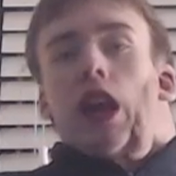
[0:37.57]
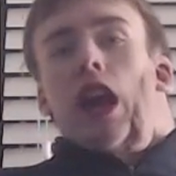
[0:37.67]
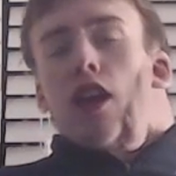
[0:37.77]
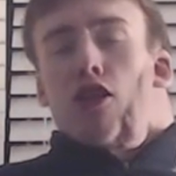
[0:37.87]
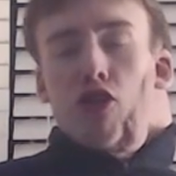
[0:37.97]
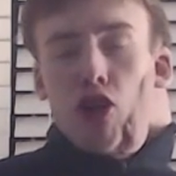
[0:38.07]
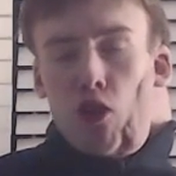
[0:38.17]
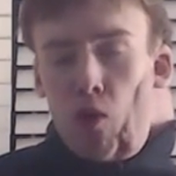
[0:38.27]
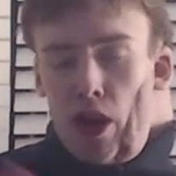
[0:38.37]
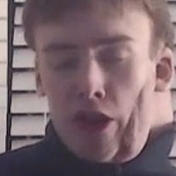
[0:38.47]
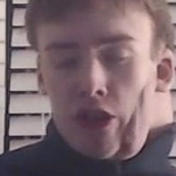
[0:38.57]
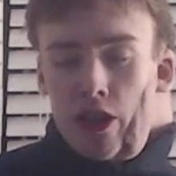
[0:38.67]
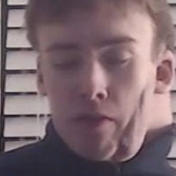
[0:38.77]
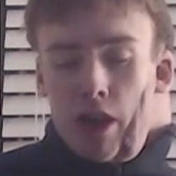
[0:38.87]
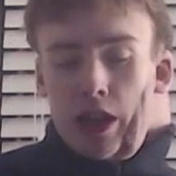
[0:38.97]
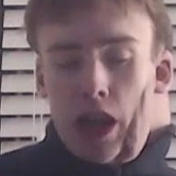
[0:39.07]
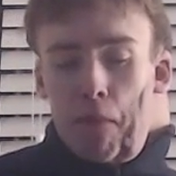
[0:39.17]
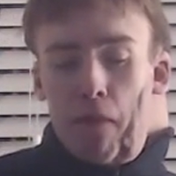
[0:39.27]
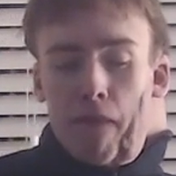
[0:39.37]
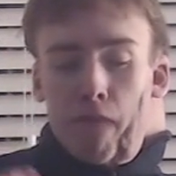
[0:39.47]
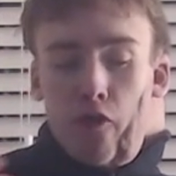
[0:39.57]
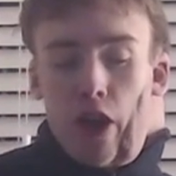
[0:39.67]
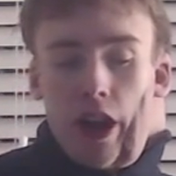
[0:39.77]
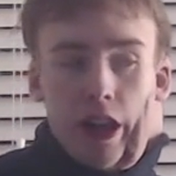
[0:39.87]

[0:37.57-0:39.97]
answer your question, my name is Fred.